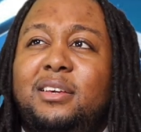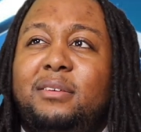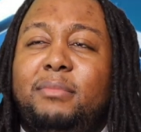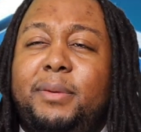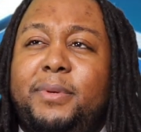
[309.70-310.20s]

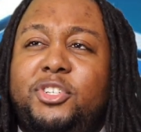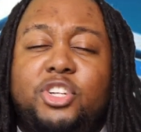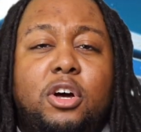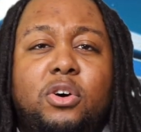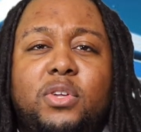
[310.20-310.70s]
maybe
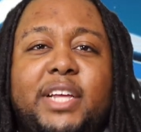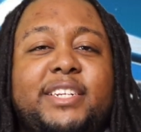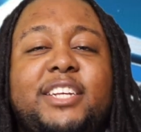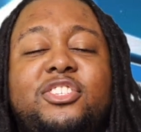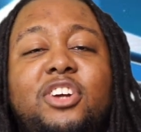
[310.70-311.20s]
Joe, like
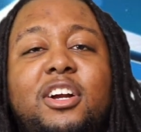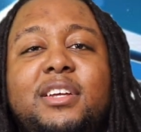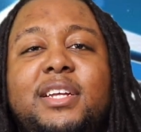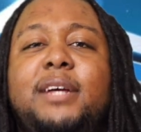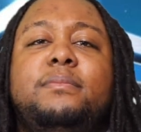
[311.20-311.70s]
they
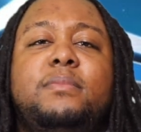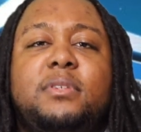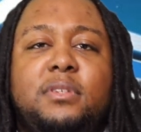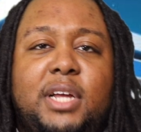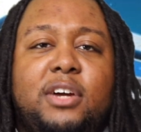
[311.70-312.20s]
started, and
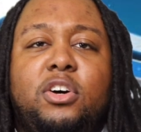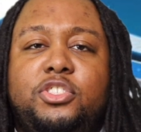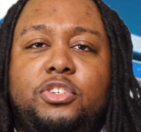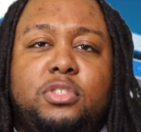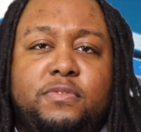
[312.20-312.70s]
I call
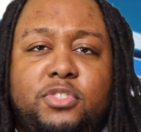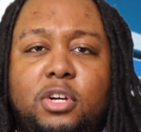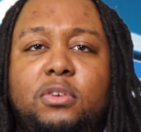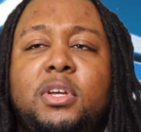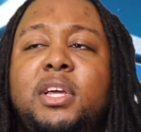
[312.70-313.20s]
Joseph
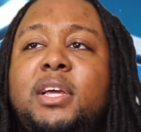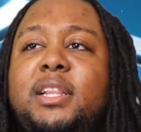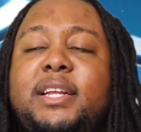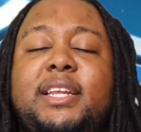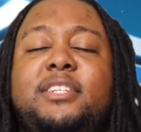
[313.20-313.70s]
Joe,
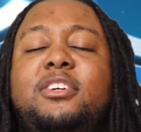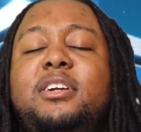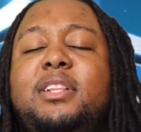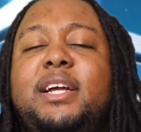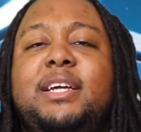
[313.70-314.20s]
like they
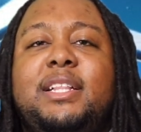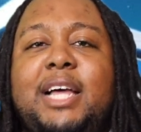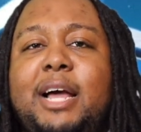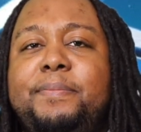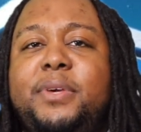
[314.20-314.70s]
started like
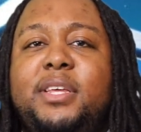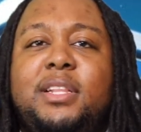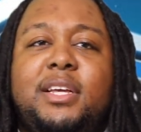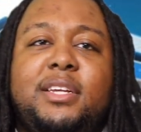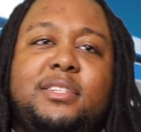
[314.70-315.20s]
clapping,
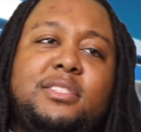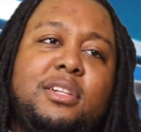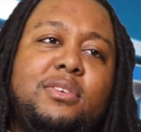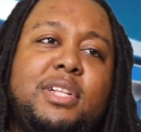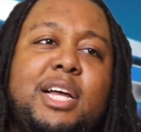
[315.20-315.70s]
like
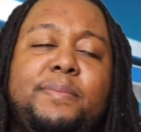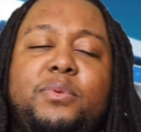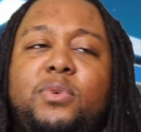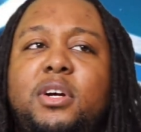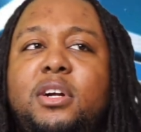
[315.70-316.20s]
slow
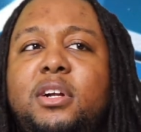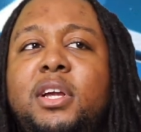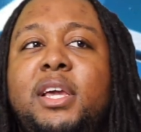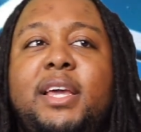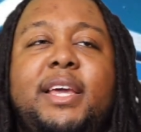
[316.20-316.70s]
clapping with her,
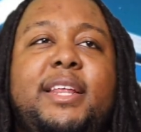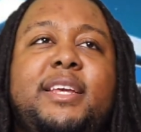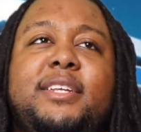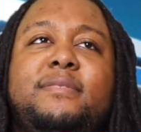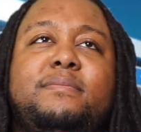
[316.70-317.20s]

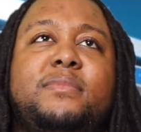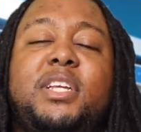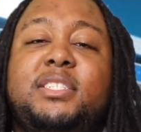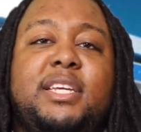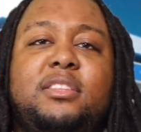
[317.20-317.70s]
and
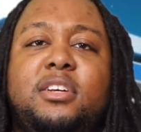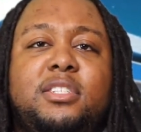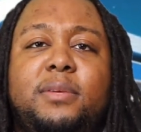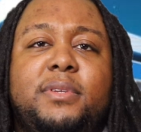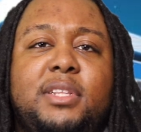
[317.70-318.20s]
because they thought
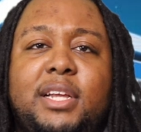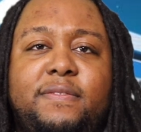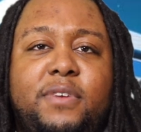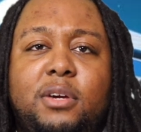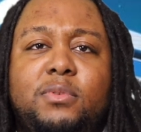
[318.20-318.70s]
something like
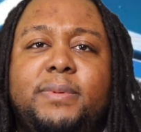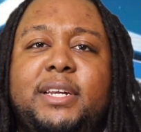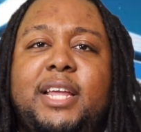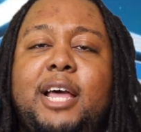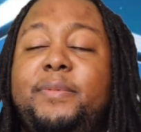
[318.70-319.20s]
fun was about
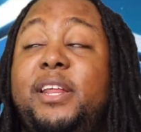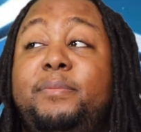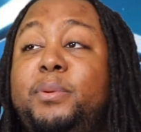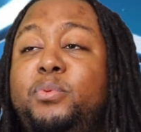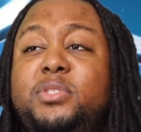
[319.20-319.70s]
to happen. And
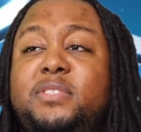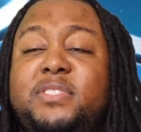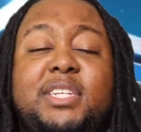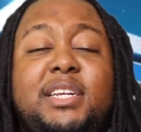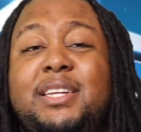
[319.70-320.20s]
people was even
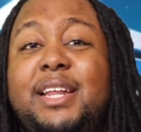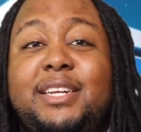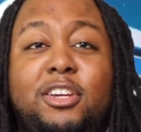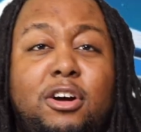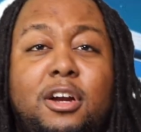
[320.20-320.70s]
saying it in their
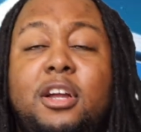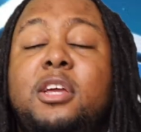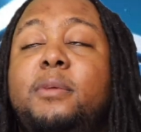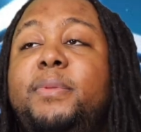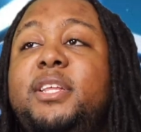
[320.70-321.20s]
DR.
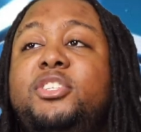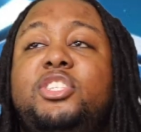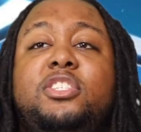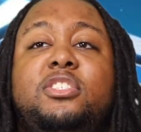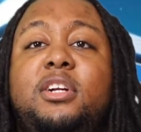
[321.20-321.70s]
But then
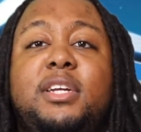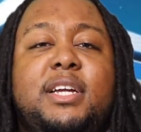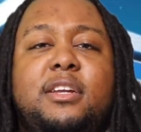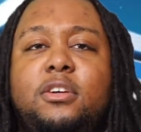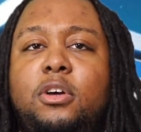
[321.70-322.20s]
she just started
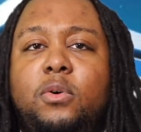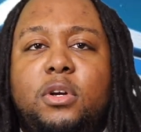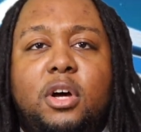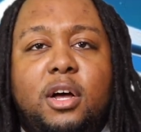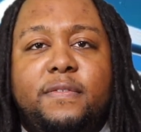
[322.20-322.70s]
kind of going
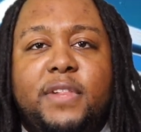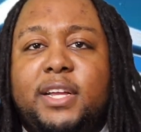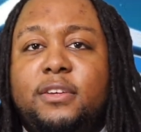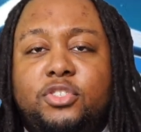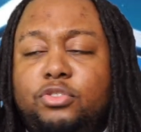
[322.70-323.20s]
off, like
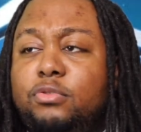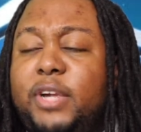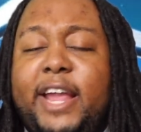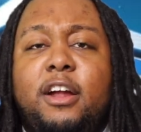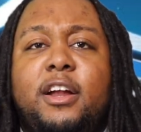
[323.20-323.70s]
a true
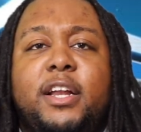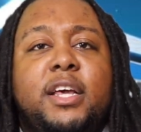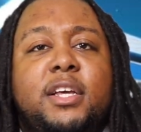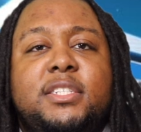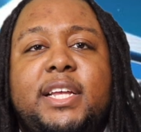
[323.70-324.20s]
Karen,
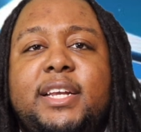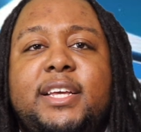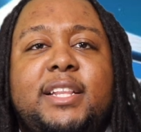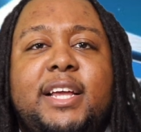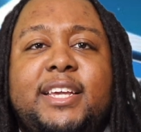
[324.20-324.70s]
saying
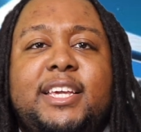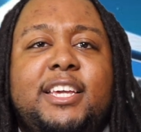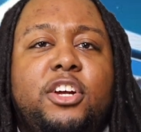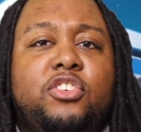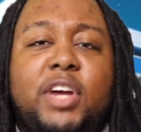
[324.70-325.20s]
that like he
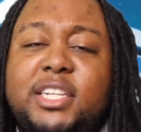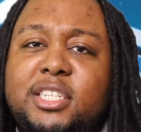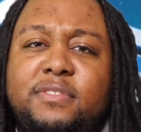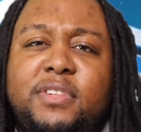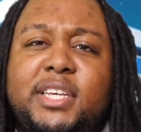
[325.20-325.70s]

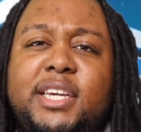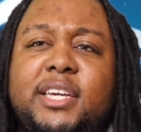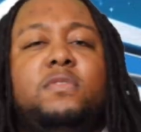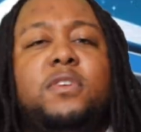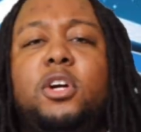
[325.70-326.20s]
aggressively,
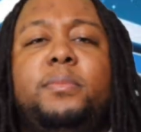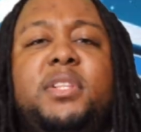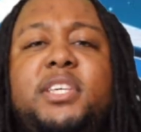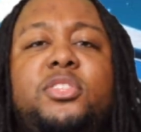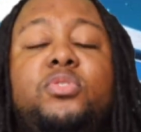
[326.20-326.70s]

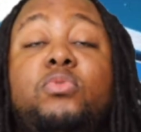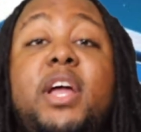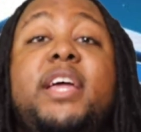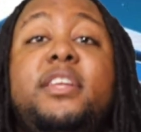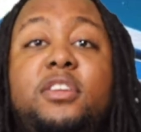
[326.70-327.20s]
verbally
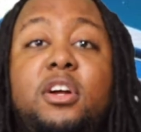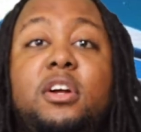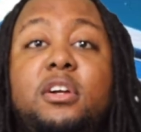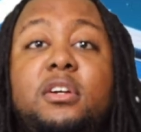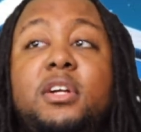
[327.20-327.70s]
threatened
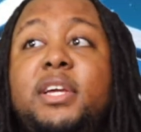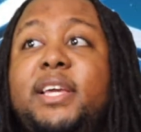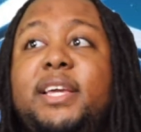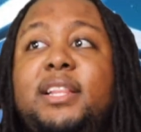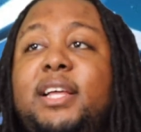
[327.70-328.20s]
her.
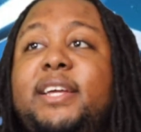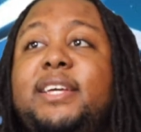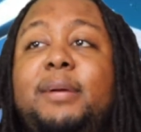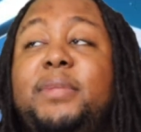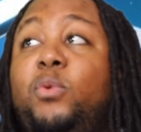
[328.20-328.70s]
And like,
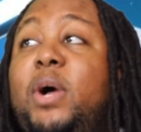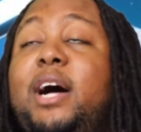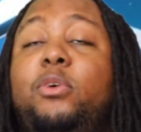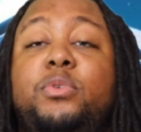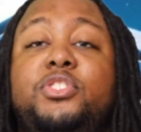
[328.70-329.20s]
I'm like,
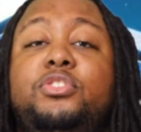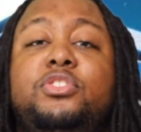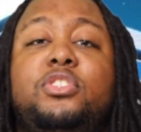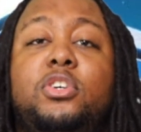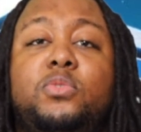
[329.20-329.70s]
wow, when you
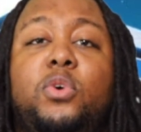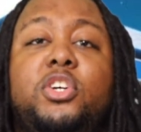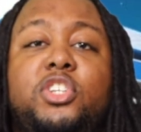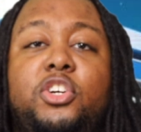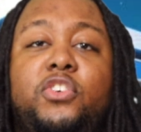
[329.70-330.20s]
use those
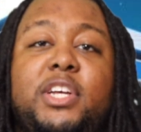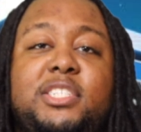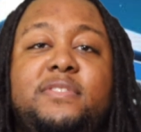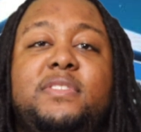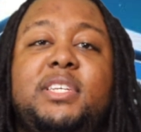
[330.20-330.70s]
words,
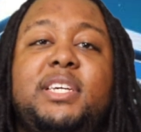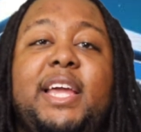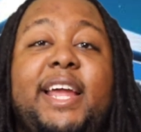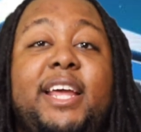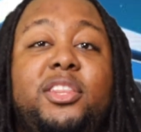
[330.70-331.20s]
aggressively
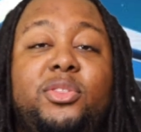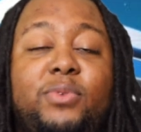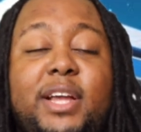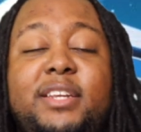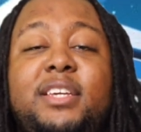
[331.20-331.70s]
and
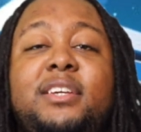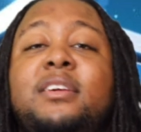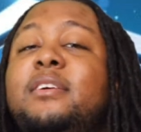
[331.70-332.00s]
threatening,